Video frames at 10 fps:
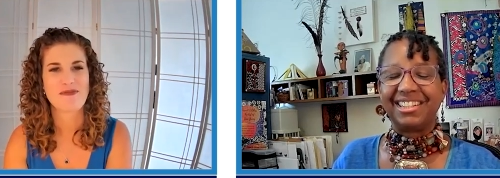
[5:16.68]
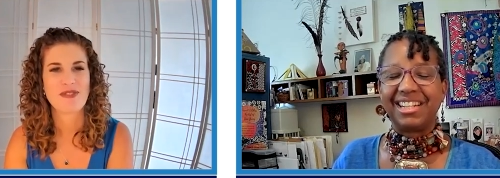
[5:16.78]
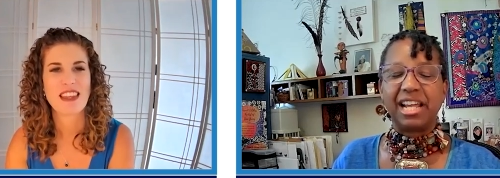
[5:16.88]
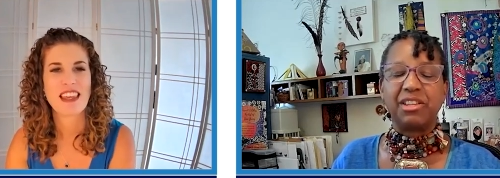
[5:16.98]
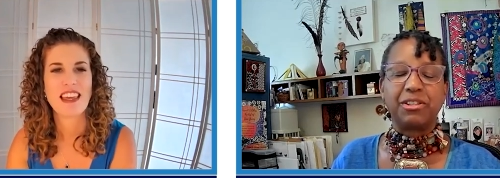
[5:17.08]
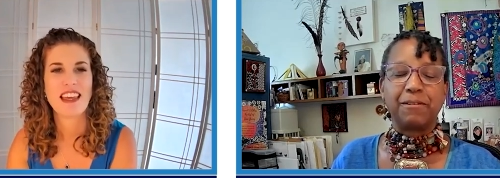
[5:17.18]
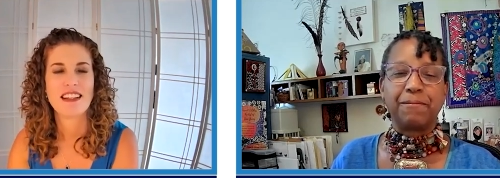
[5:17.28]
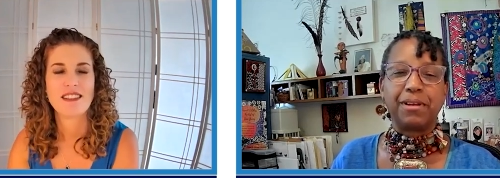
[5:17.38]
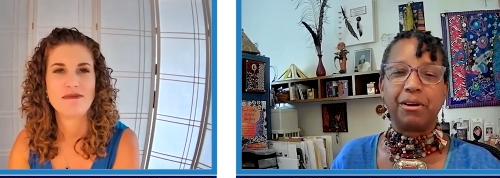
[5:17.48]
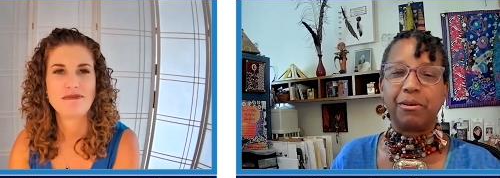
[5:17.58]
Speaker 1: you got into the
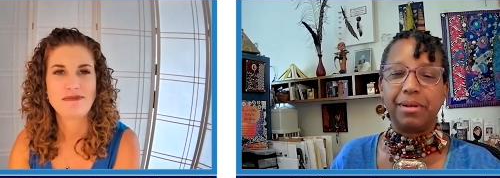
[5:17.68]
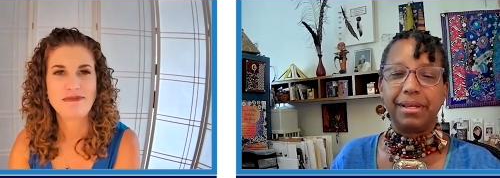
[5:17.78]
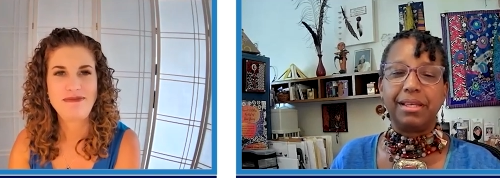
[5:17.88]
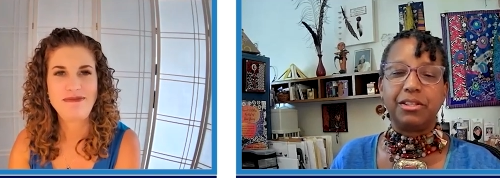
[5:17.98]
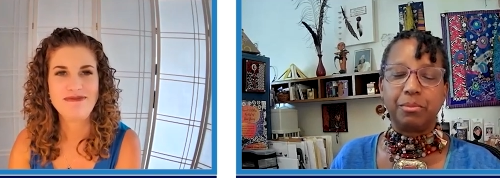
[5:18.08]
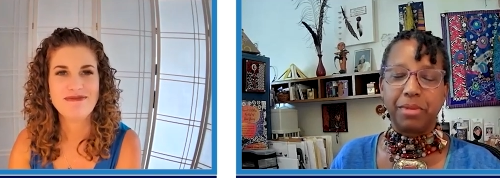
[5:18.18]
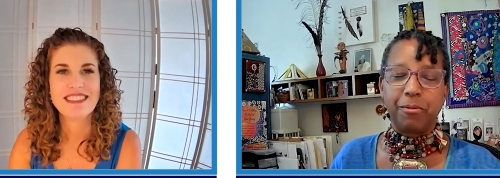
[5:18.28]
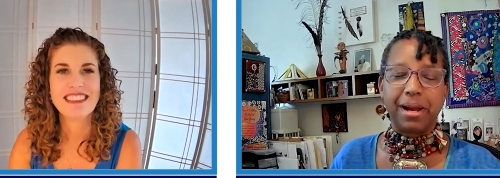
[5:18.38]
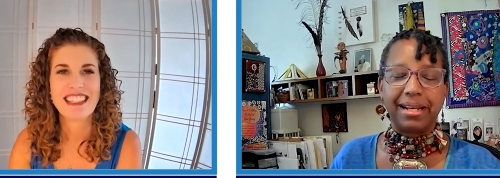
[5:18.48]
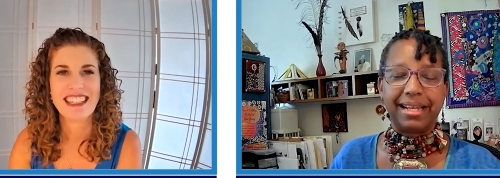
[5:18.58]
flow it took me a
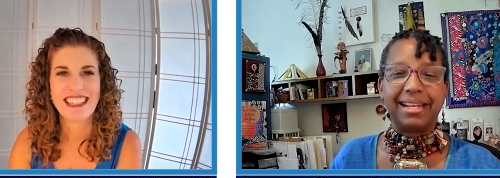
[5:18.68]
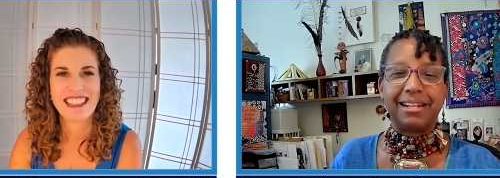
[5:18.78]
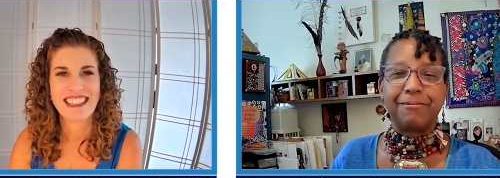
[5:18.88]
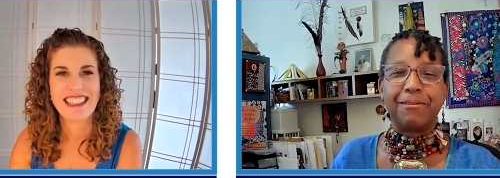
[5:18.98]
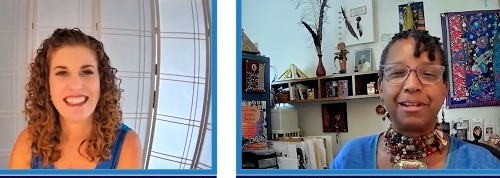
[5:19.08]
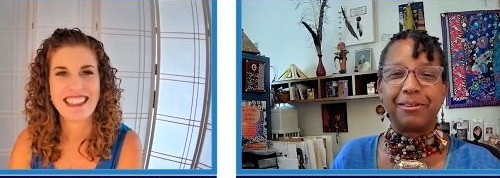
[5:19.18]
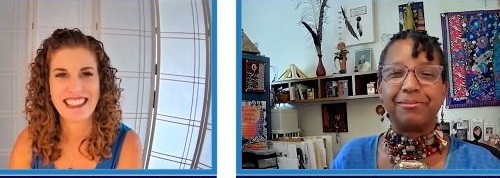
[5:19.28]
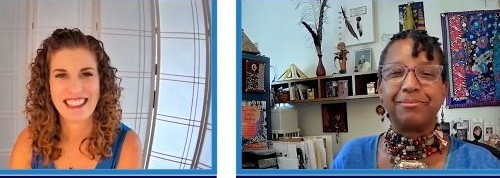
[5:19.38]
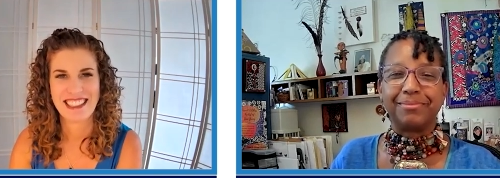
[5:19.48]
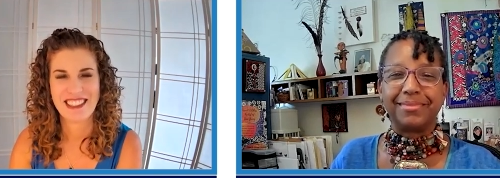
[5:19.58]
while to get in the flow
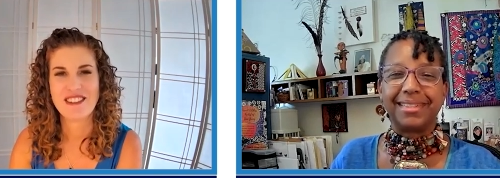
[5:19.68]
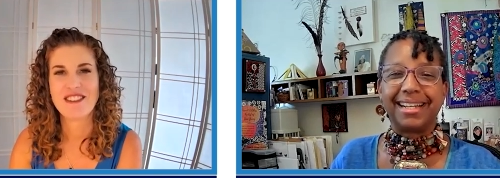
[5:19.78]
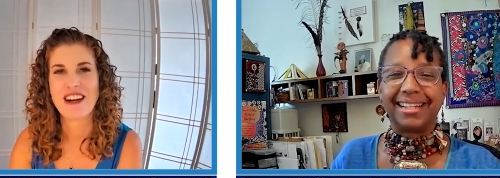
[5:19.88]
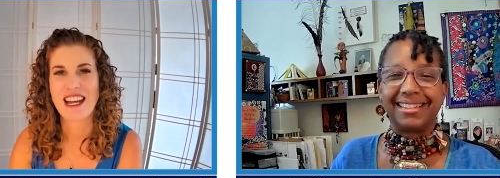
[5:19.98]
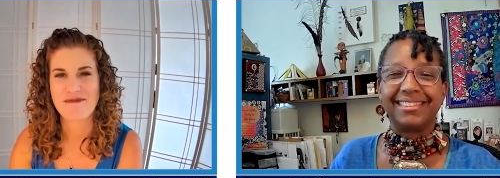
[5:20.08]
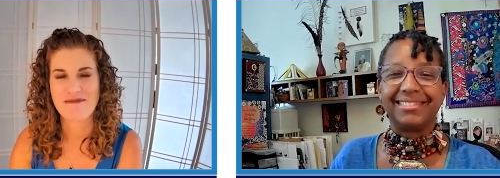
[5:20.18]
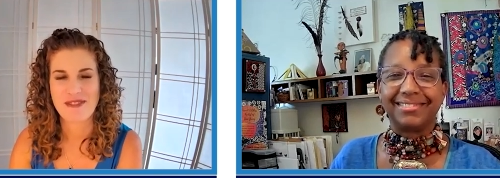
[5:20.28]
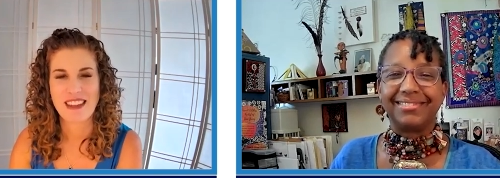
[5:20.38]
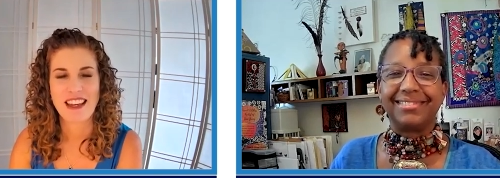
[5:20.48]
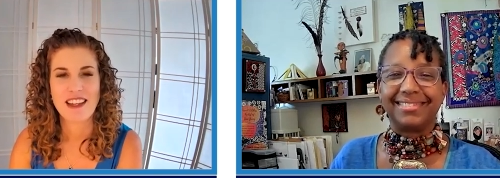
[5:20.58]
yeah
Speaker 2: right
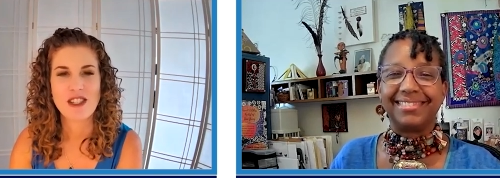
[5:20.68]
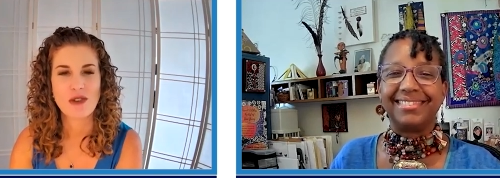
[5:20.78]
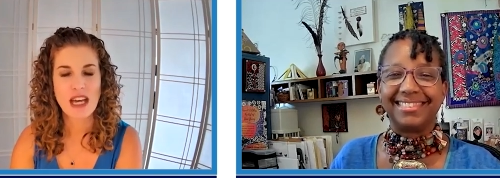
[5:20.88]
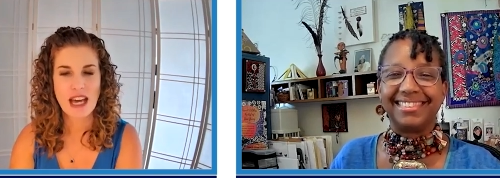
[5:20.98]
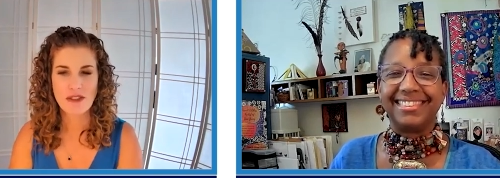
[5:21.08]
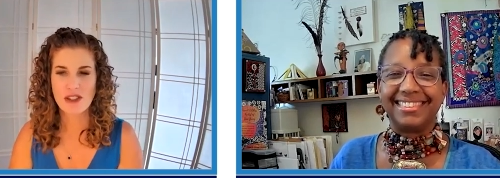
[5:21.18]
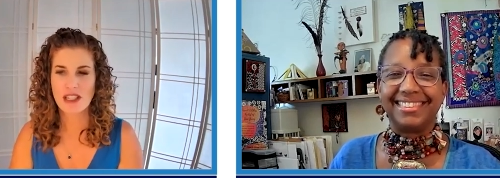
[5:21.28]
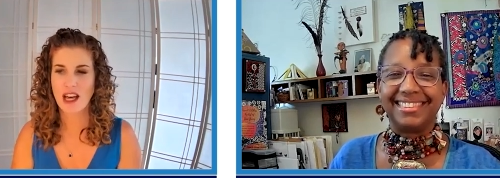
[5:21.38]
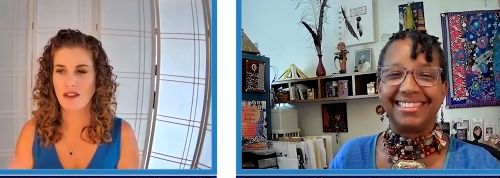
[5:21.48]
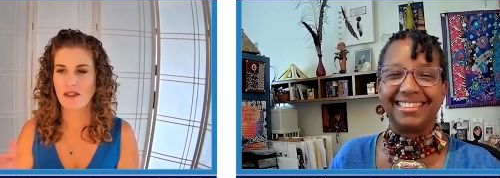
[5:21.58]
so time for
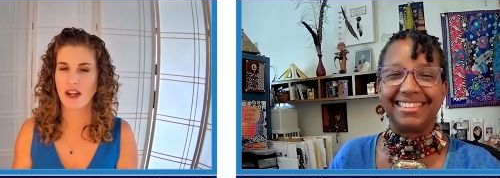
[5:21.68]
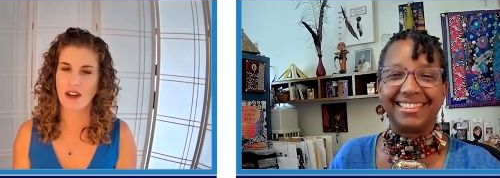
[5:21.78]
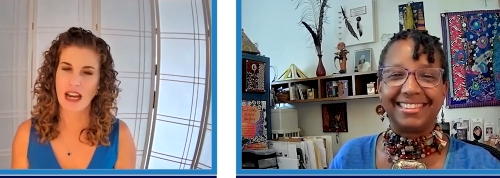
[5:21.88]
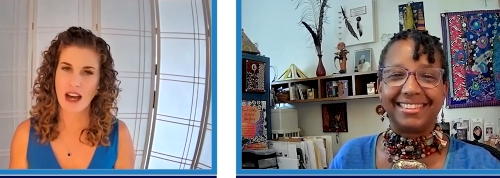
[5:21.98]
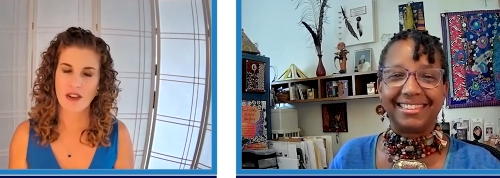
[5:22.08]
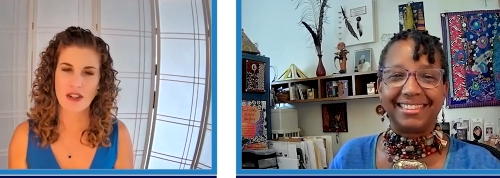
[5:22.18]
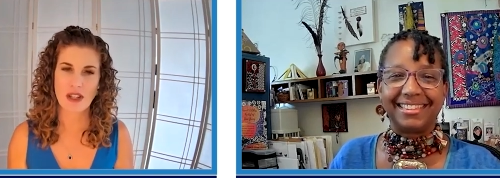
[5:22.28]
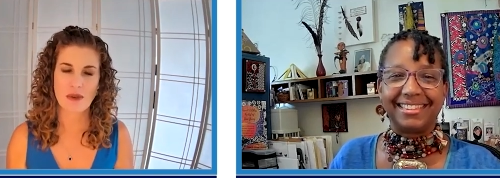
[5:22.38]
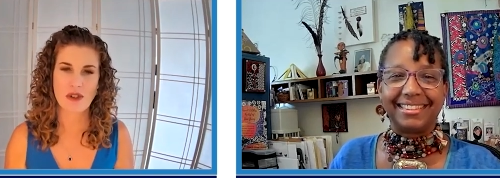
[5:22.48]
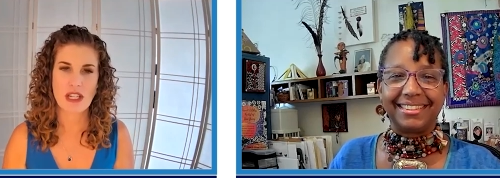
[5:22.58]
self figuring out
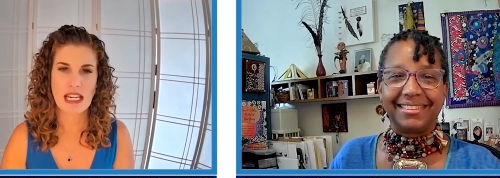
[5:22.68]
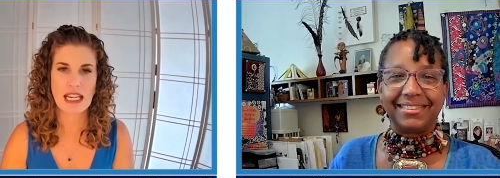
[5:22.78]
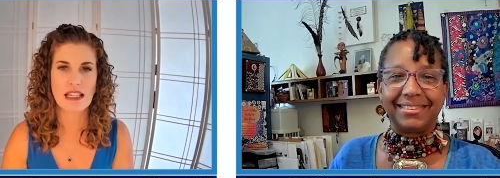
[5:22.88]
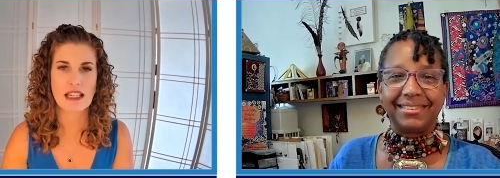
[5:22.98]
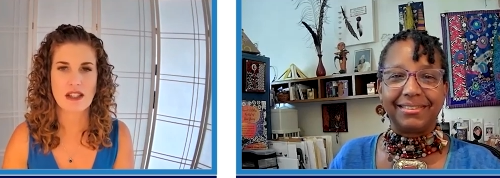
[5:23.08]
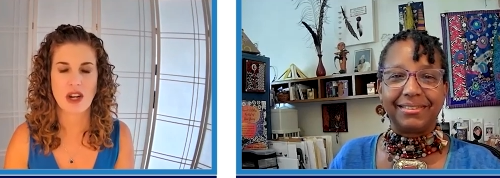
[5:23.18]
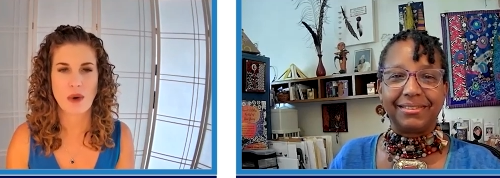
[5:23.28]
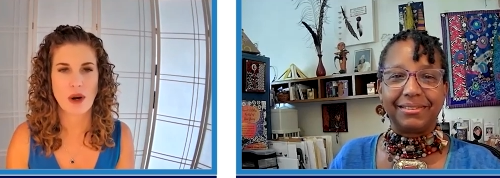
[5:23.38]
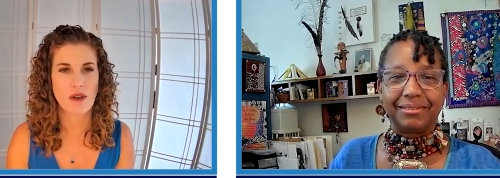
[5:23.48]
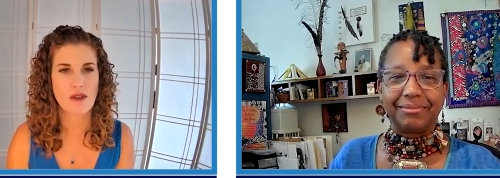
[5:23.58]
the routine that's going to
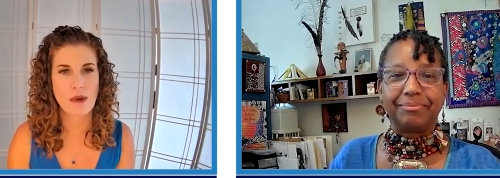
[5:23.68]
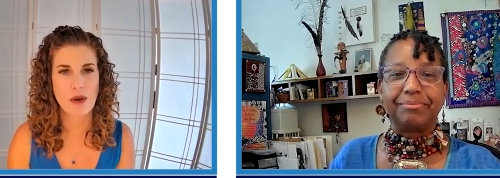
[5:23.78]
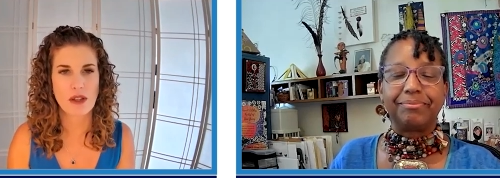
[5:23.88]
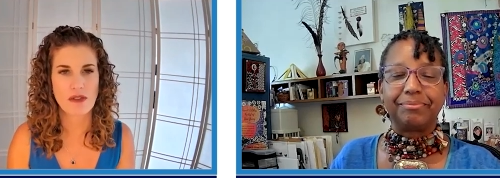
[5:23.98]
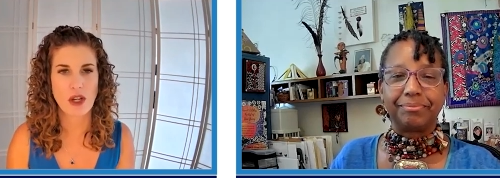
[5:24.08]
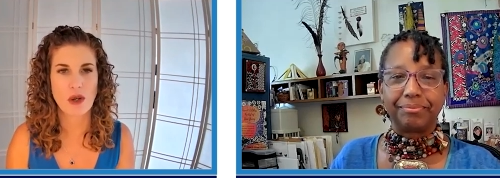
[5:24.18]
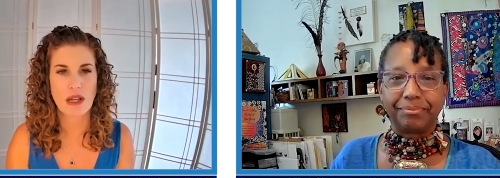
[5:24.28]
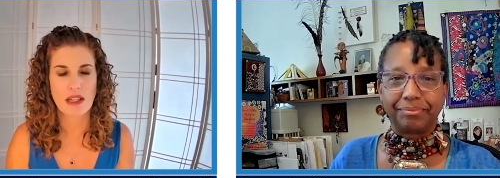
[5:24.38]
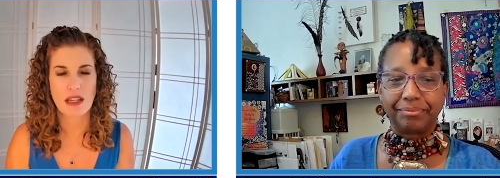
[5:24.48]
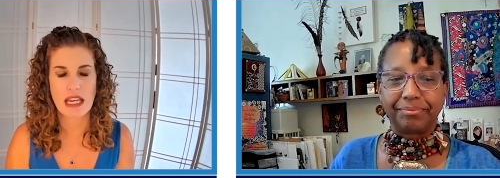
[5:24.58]
work for both of you
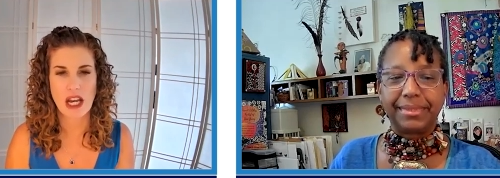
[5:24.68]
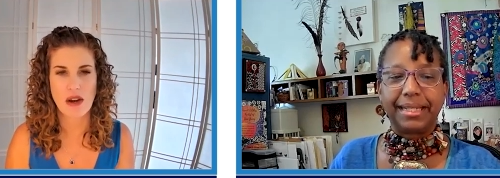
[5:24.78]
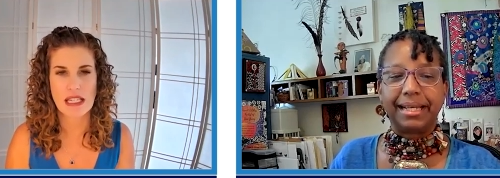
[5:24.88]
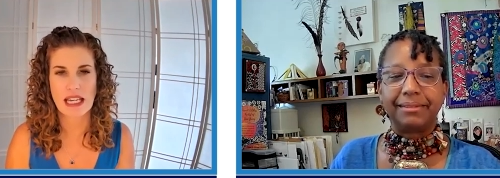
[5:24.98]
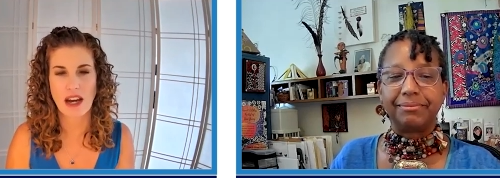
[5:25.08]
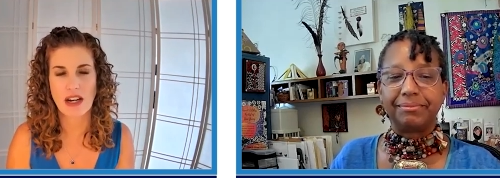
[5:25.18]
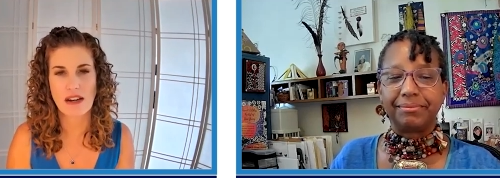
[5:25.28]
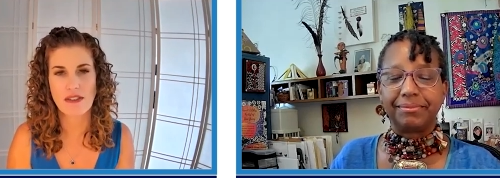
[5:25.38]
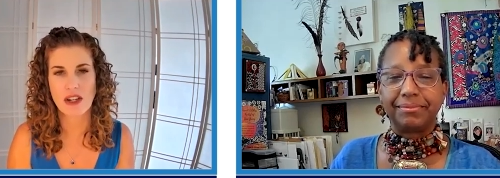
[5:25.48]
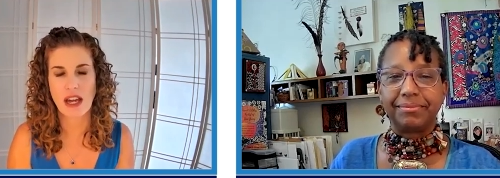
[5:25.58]
and you know as a
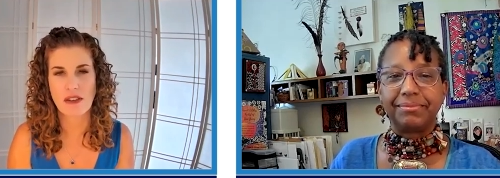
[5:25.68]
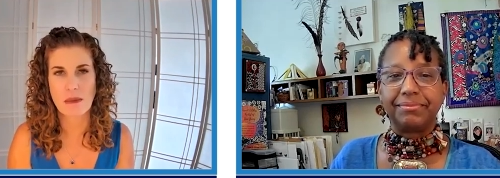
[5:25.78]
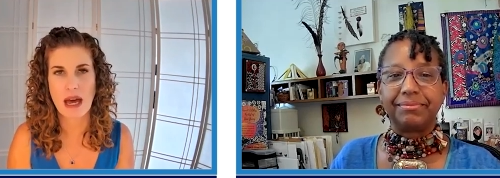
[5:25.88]
caregiver you have